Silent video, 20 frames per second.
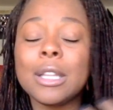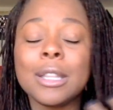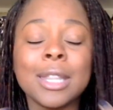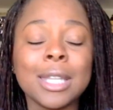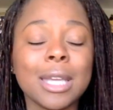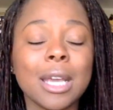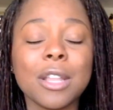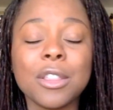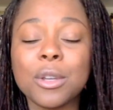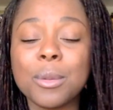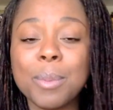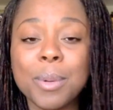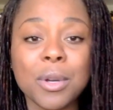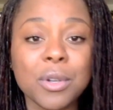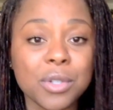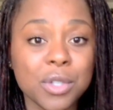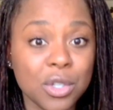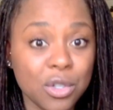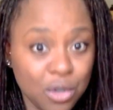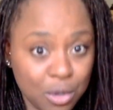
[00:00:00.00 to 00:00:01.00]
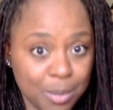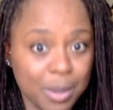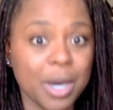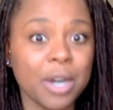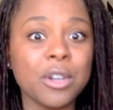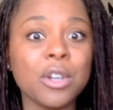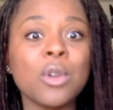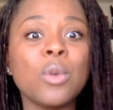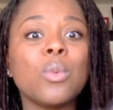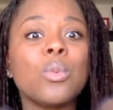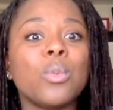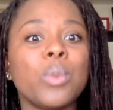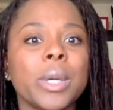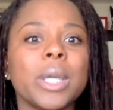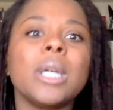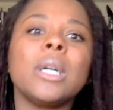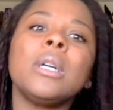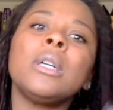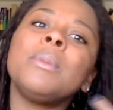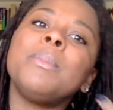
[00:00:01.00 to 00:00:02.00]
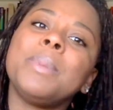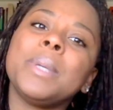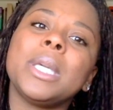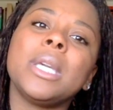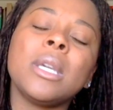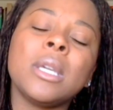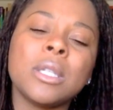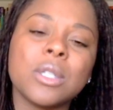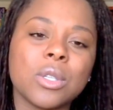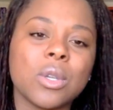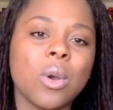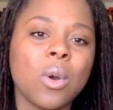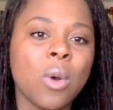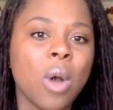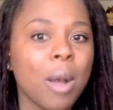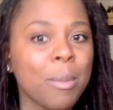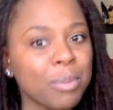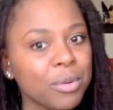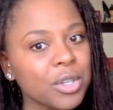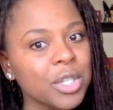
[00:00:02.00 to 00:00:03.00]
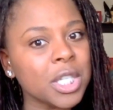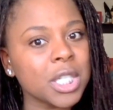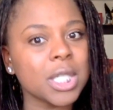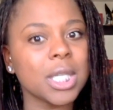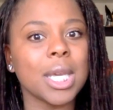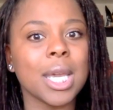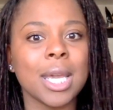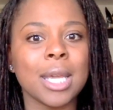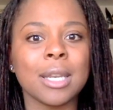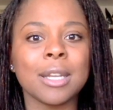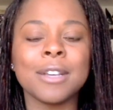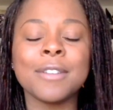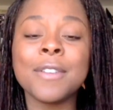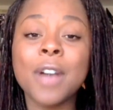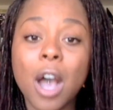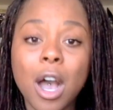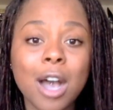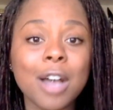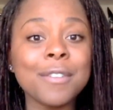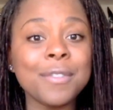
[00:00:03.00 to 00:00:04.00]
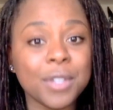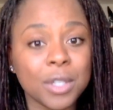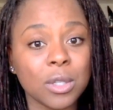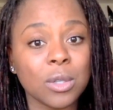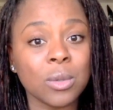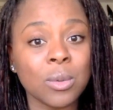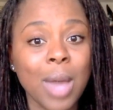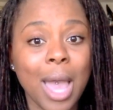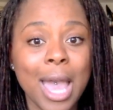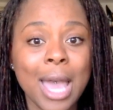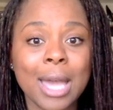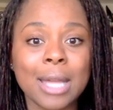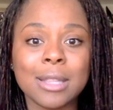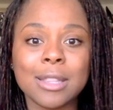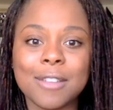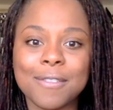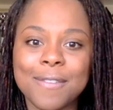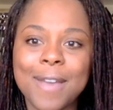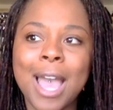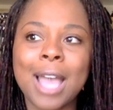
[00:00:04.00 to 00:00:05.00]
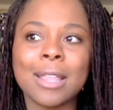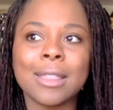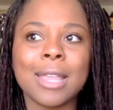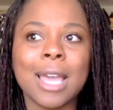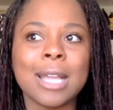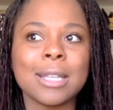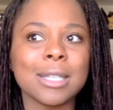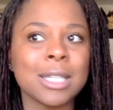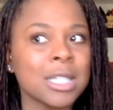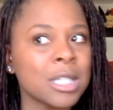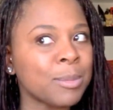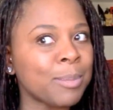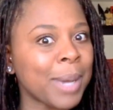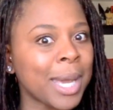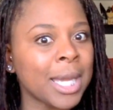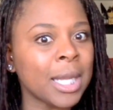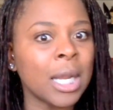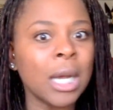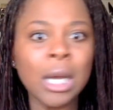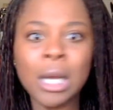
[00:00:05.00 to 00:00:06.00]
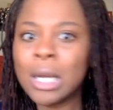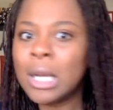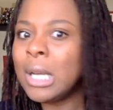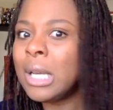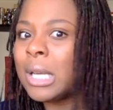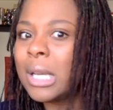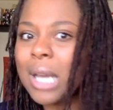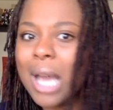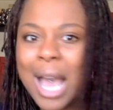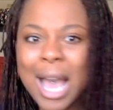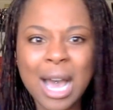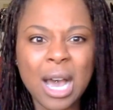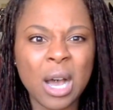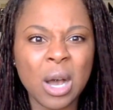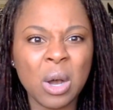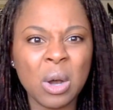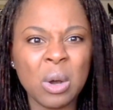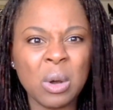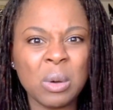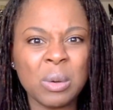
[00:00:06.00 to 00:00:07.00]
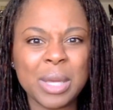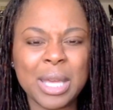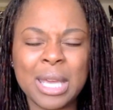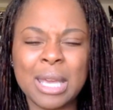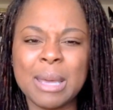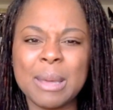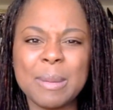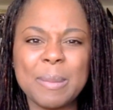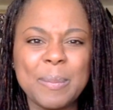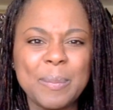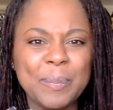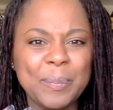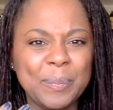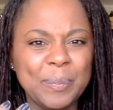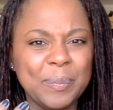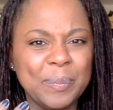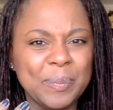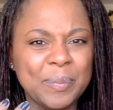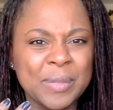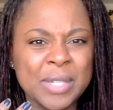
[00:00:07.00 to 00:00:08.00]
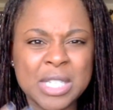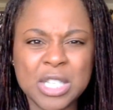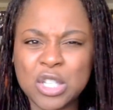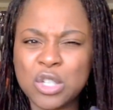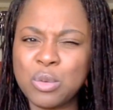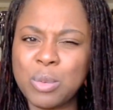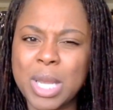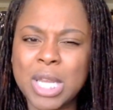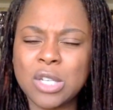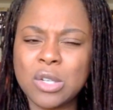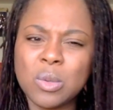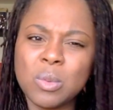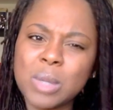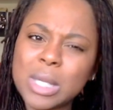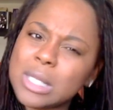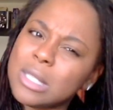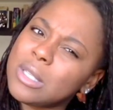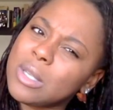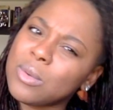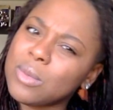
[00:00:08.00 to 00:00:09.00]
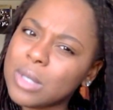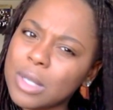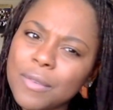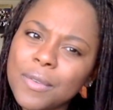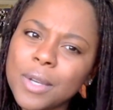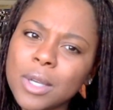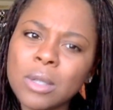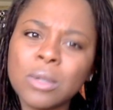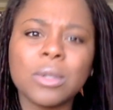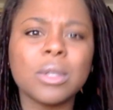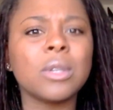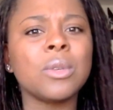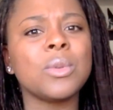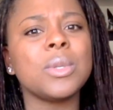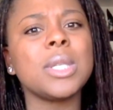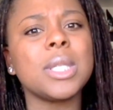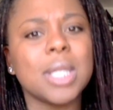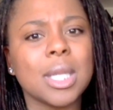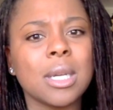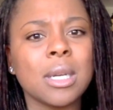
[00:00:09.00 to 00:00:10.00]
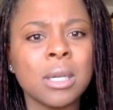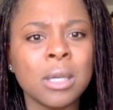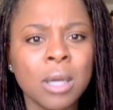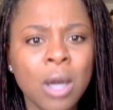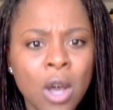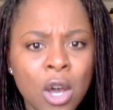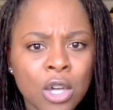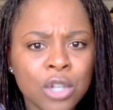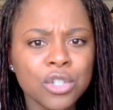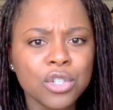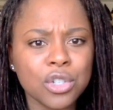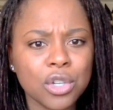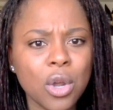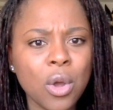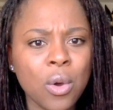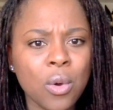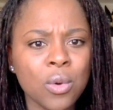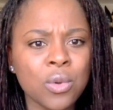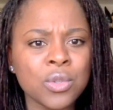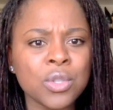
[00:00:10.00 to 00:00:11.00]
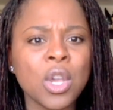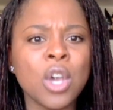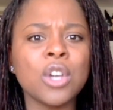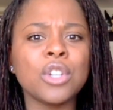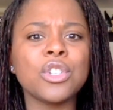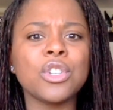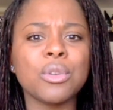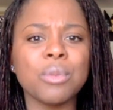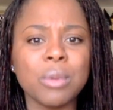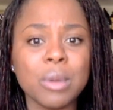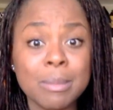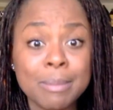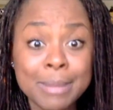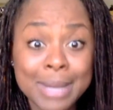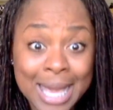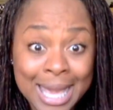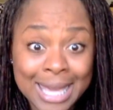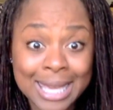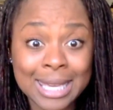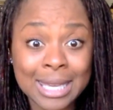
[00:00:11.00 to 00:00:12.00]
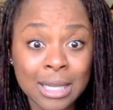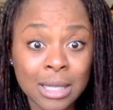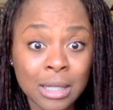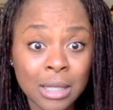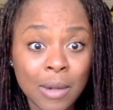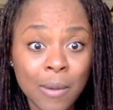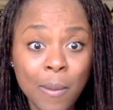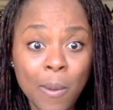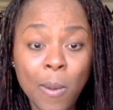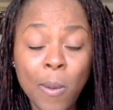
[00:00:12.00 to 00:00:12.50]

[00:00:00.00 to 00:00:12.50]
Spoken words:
the other person, your partner, will be so appreciative of you and the fact that despite how the situation was so difficult, you still chose to remain